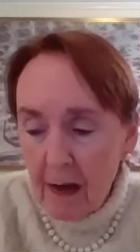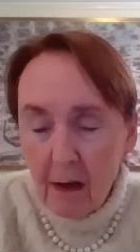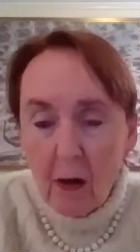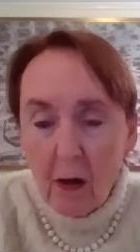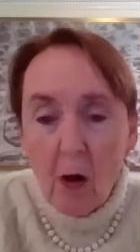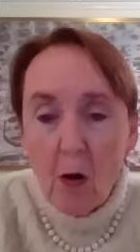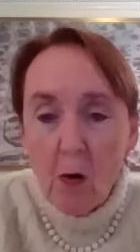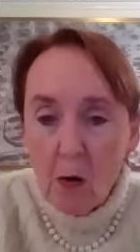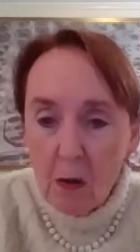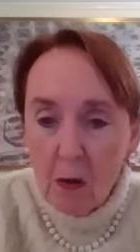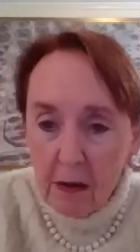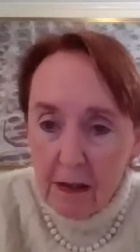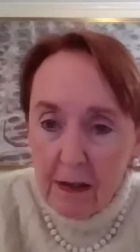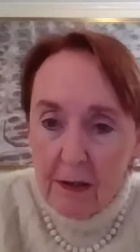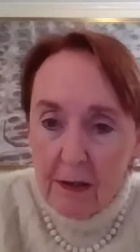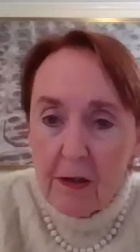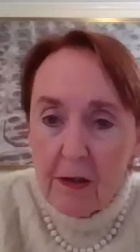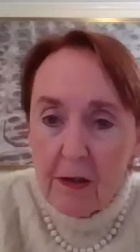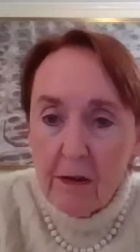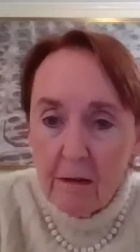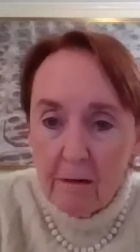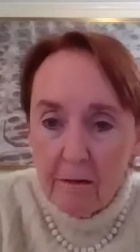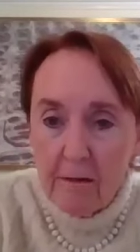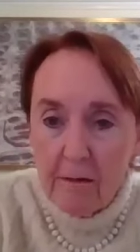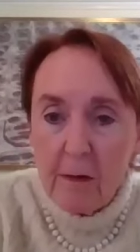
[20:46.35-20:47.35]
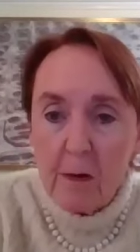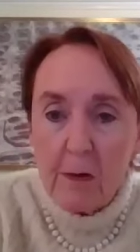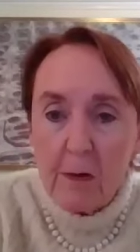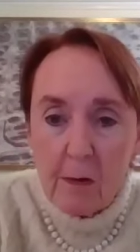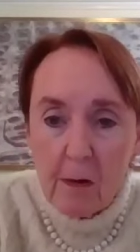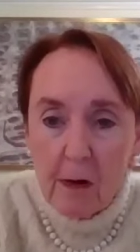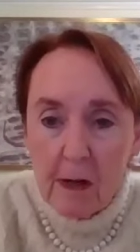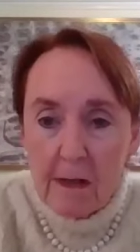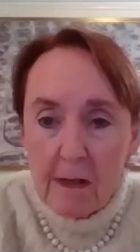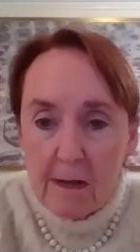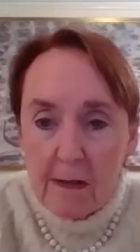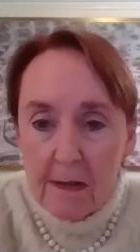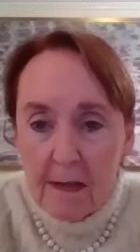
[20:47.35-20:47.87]
a coalition for
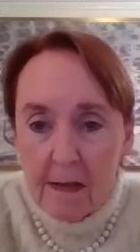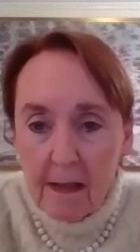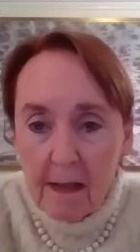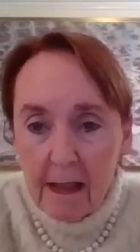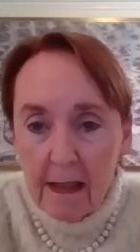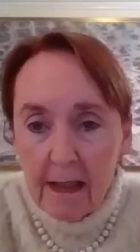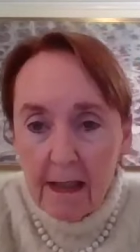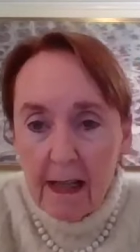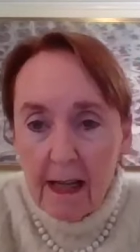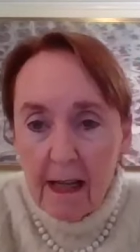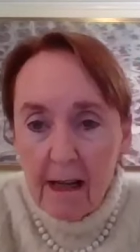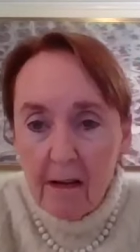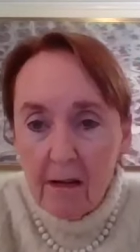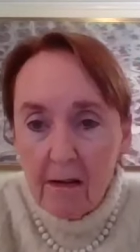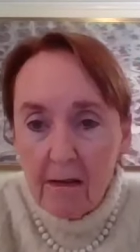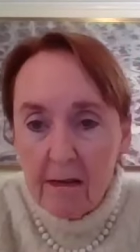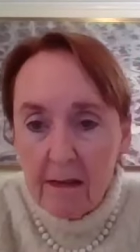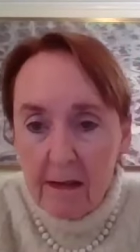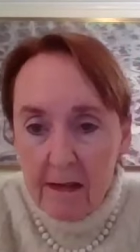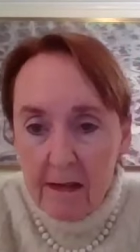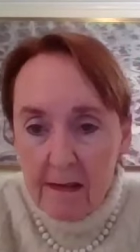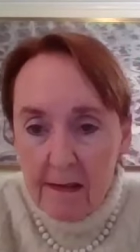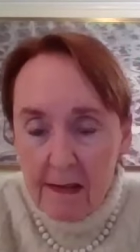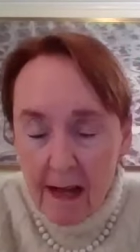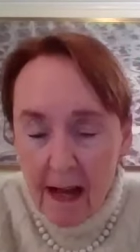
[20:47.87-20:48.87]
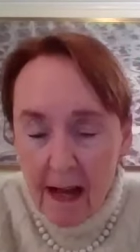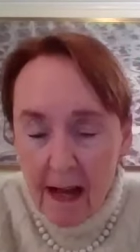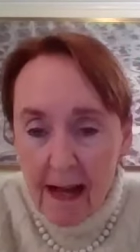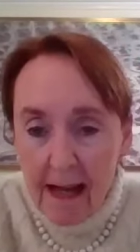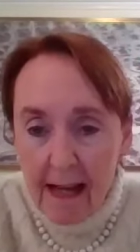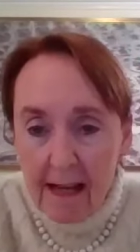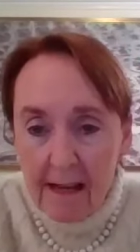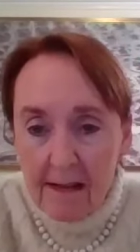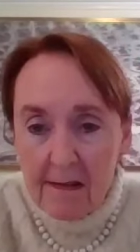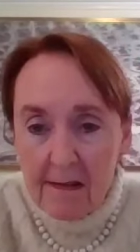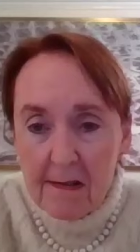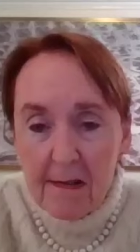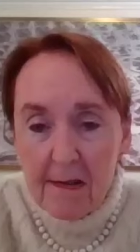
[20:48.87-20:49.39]
trust in health and
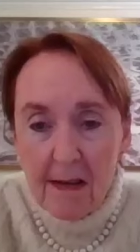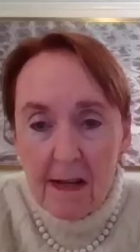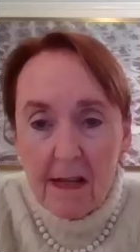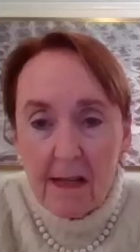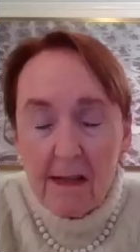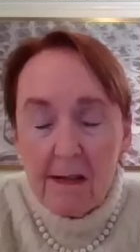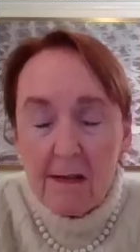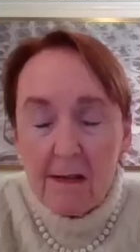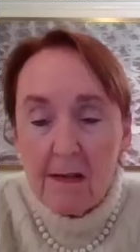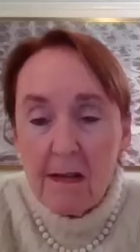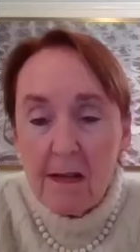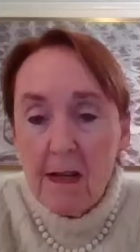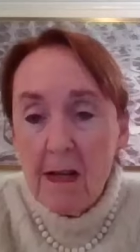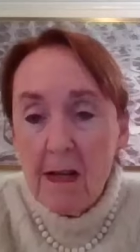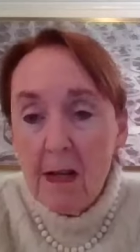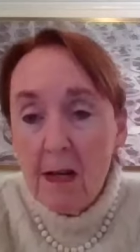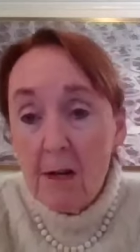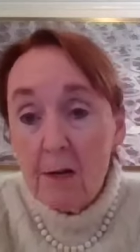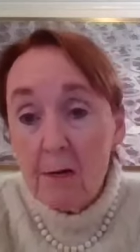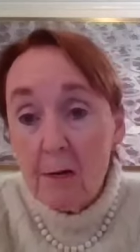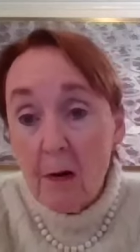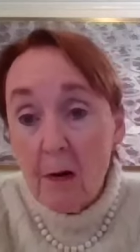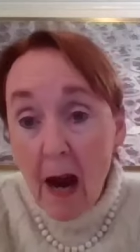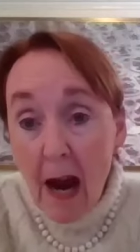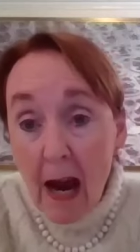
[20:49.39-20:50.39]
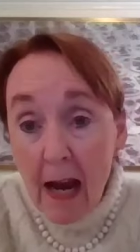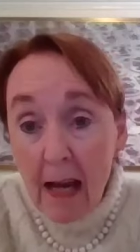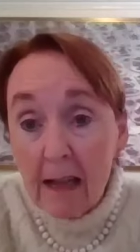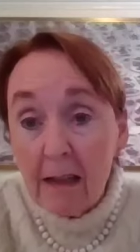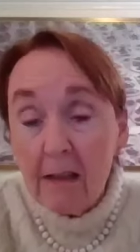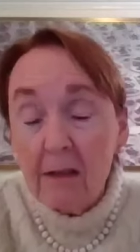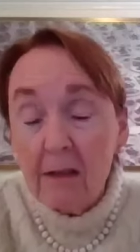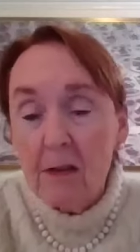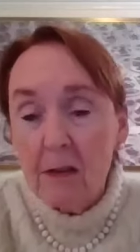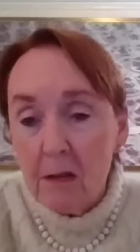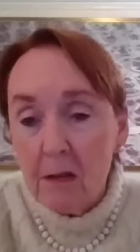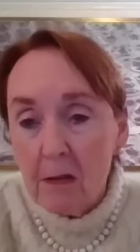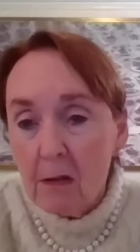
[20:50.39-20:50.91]
science that is
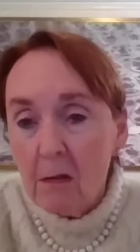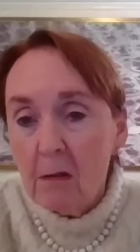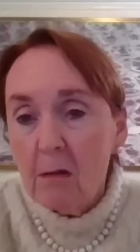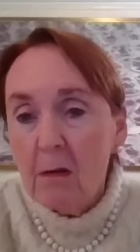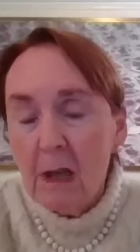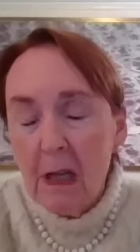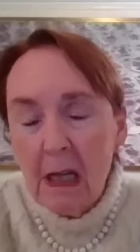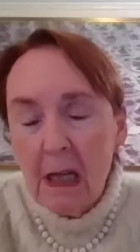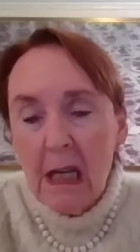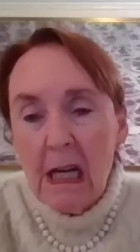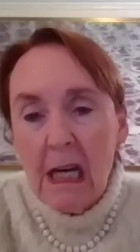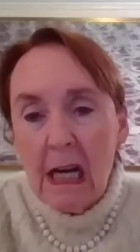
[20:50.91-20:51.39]
trying to